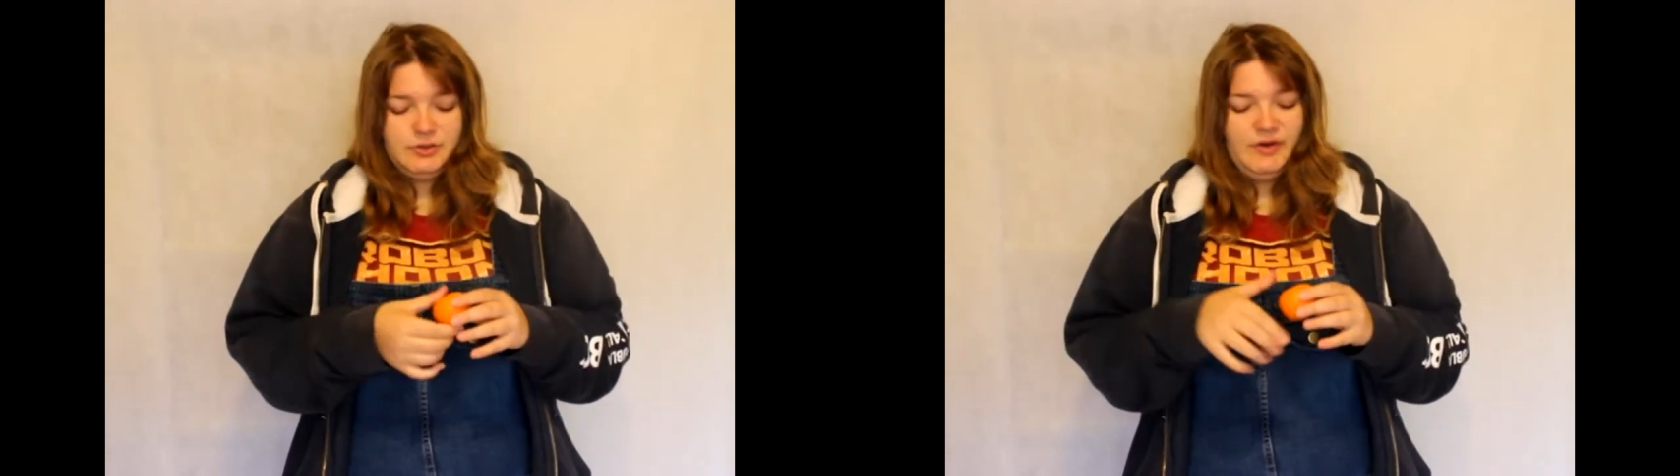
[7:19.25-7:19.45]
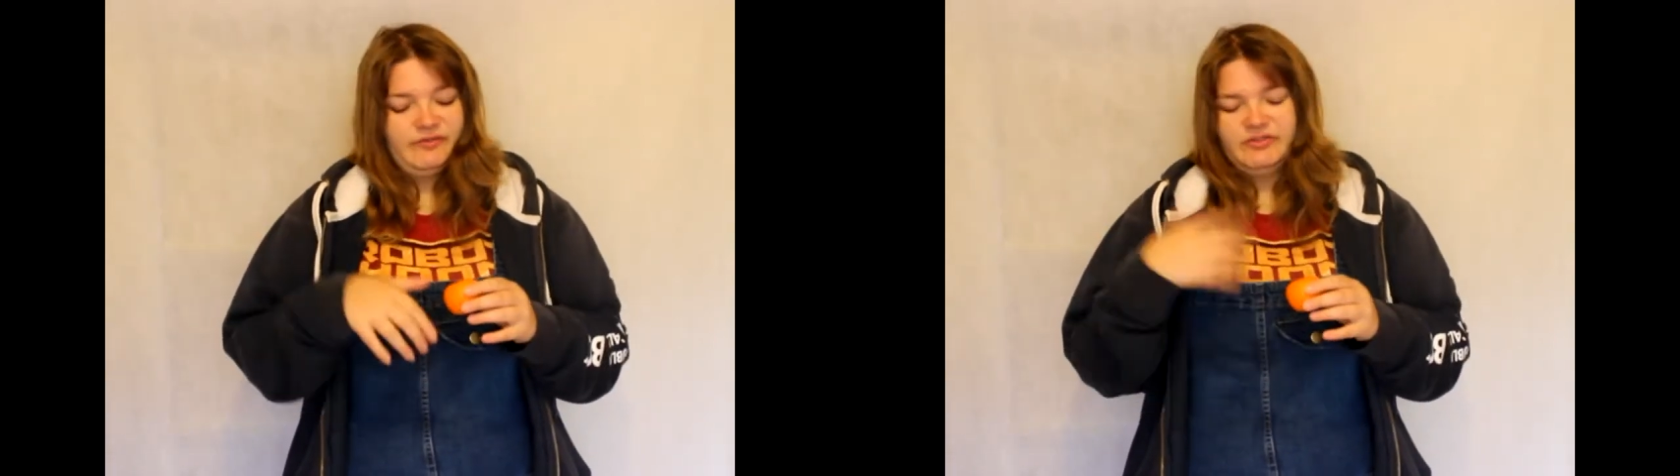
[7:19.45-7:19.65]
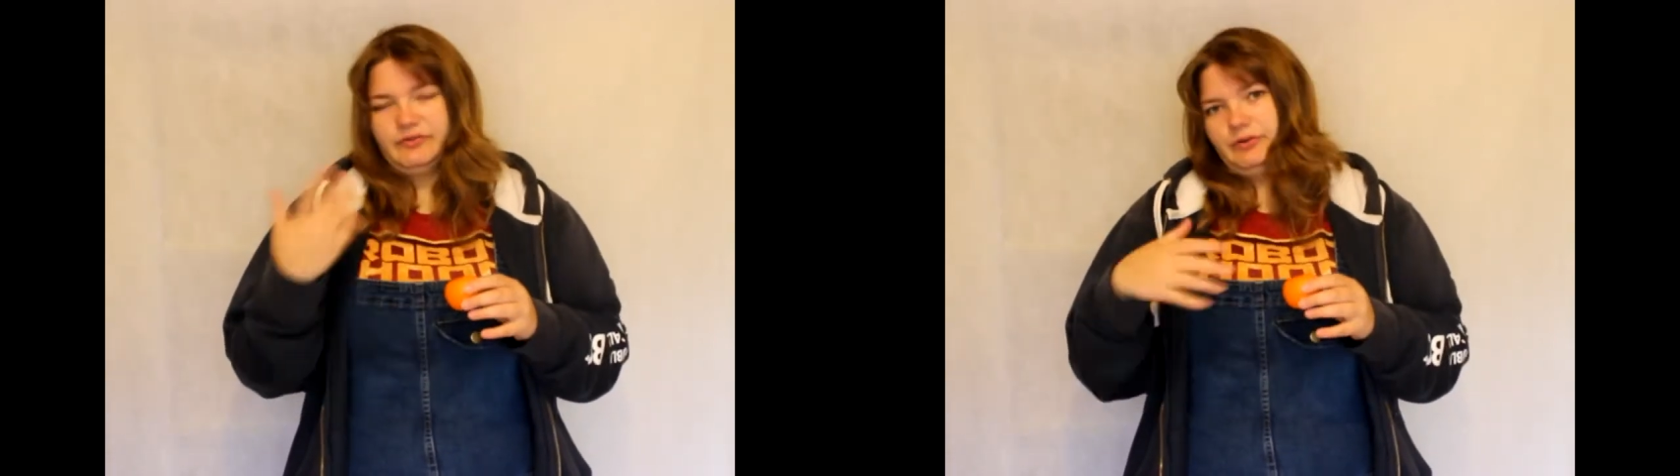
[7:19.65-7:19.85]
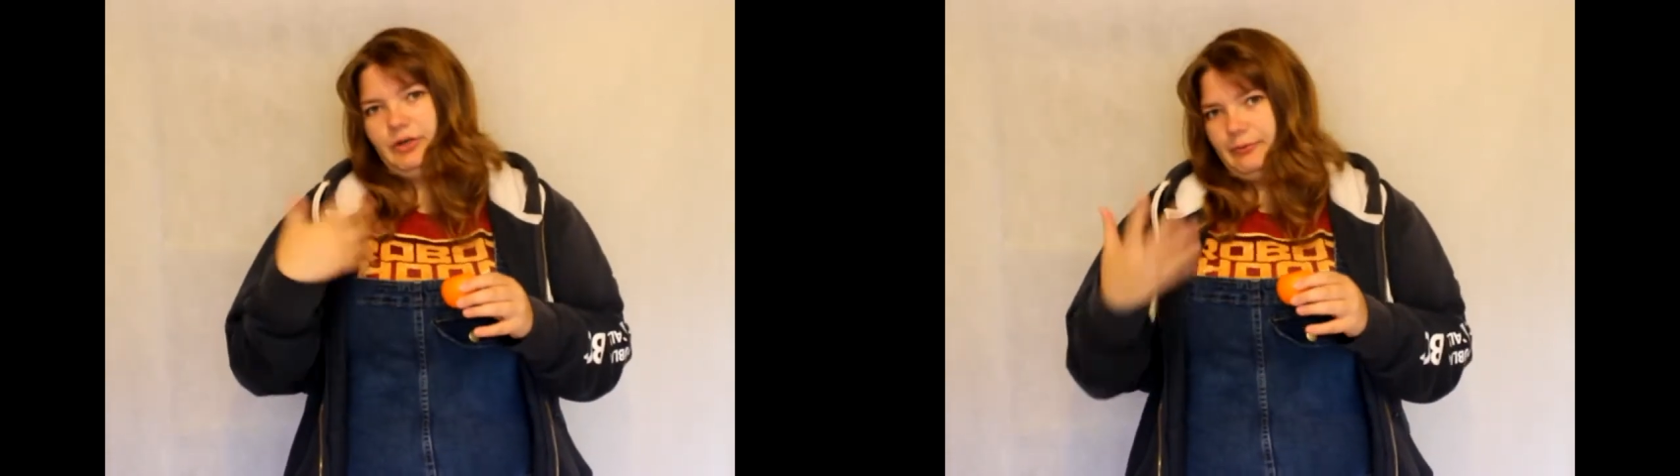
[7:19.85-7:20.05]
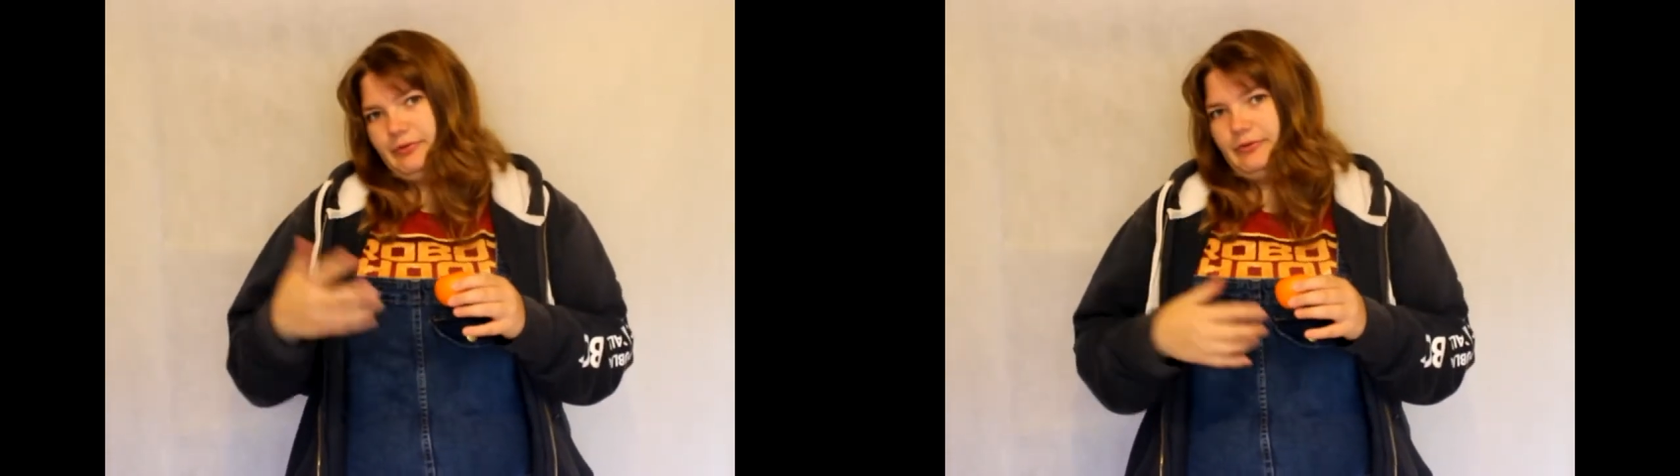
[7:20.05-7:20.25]
You have different
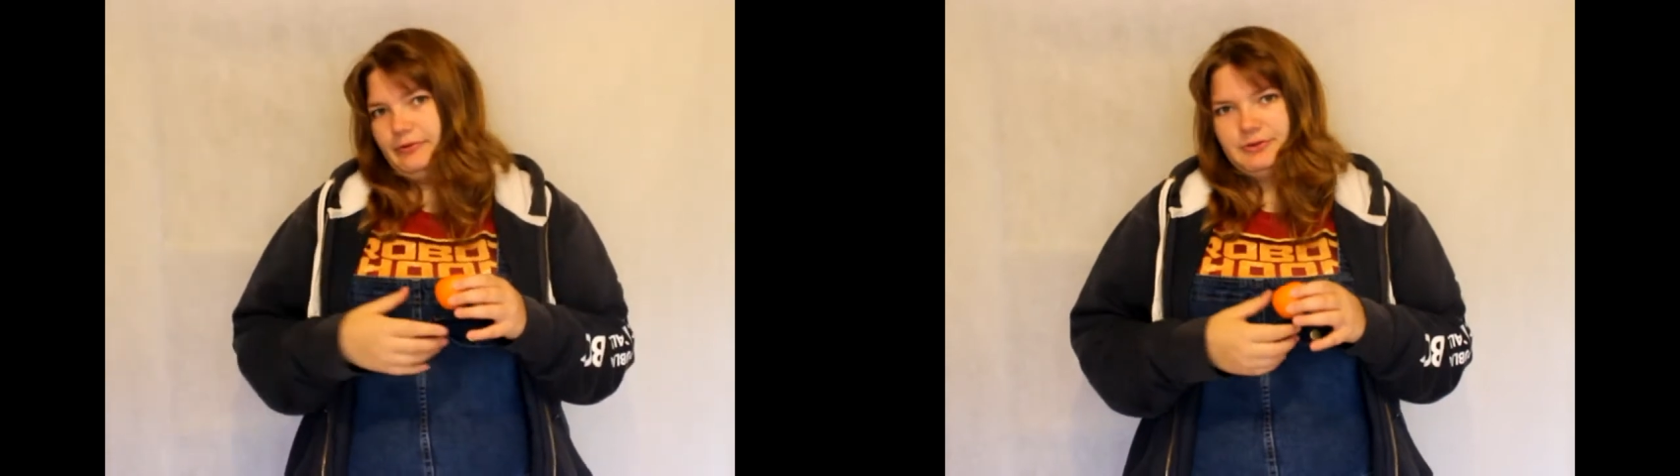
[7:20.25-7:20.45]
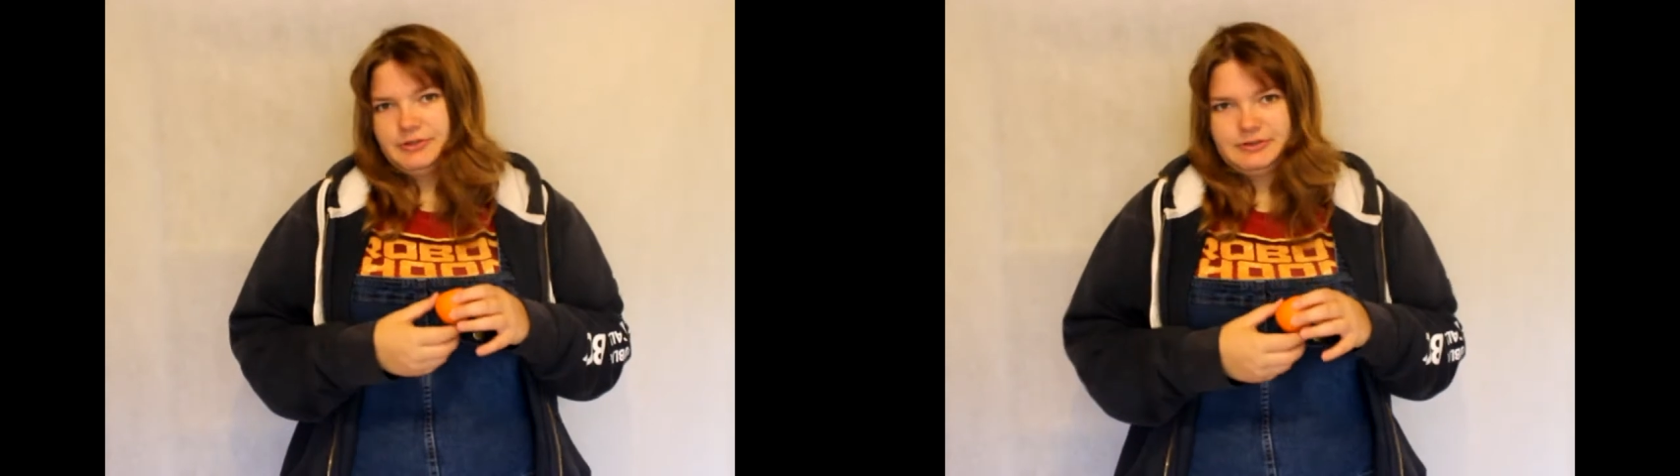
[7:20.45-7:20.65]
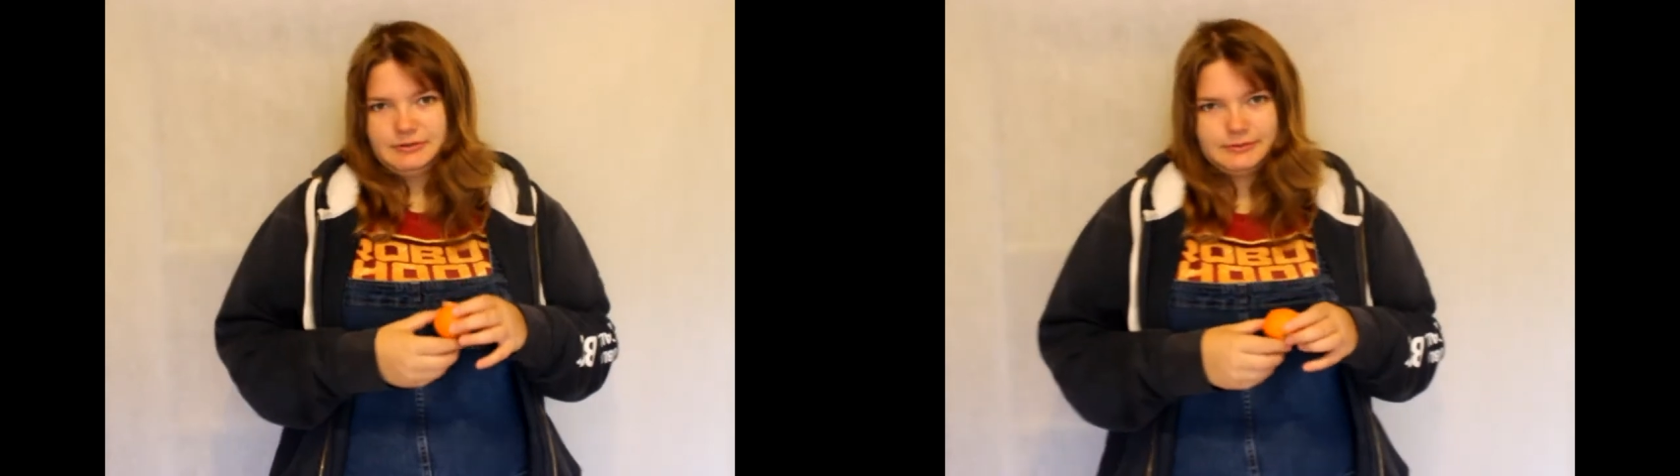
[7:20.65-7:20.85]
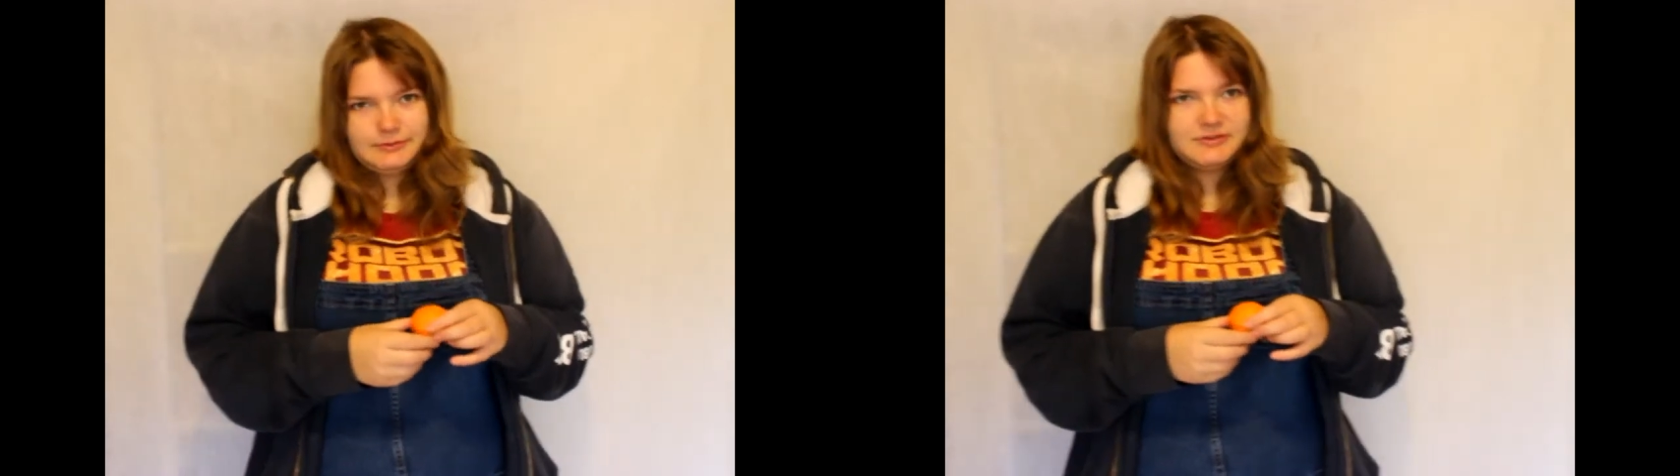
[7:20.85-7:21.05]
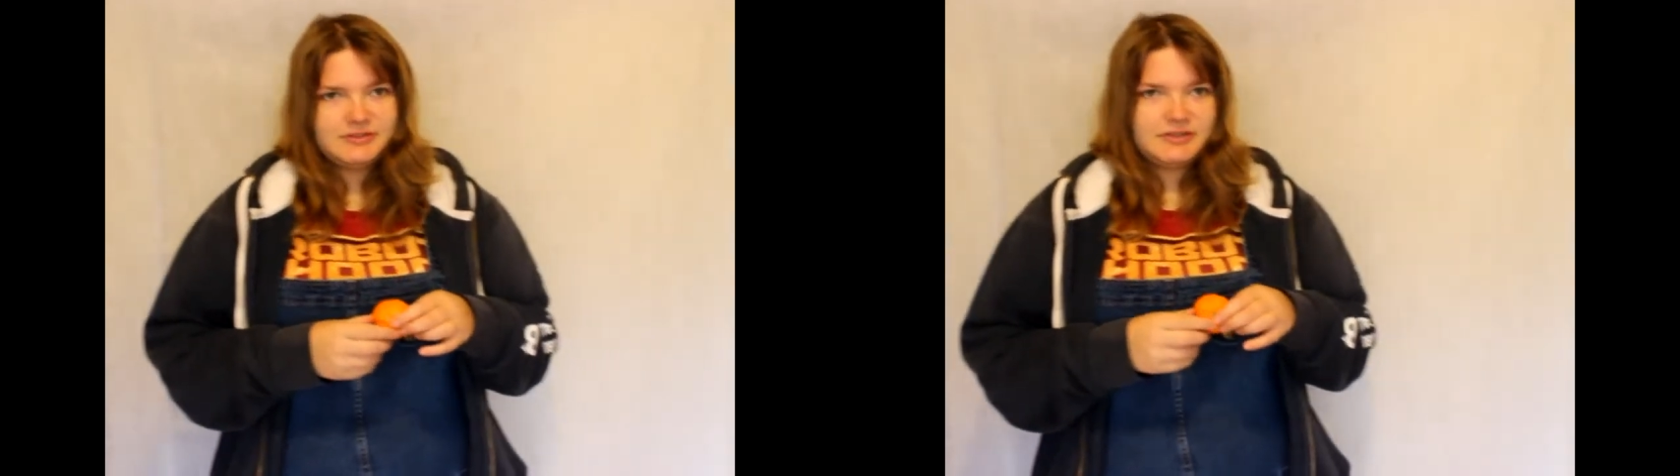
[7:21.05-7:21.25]
types of
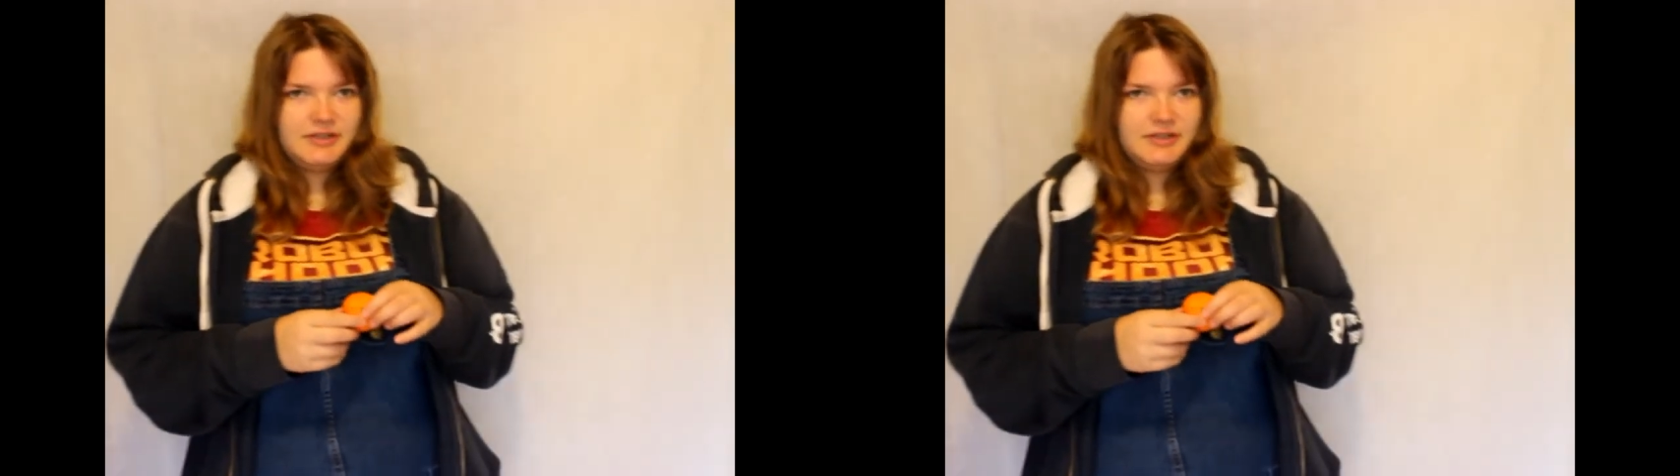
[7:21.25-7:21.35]
oranges.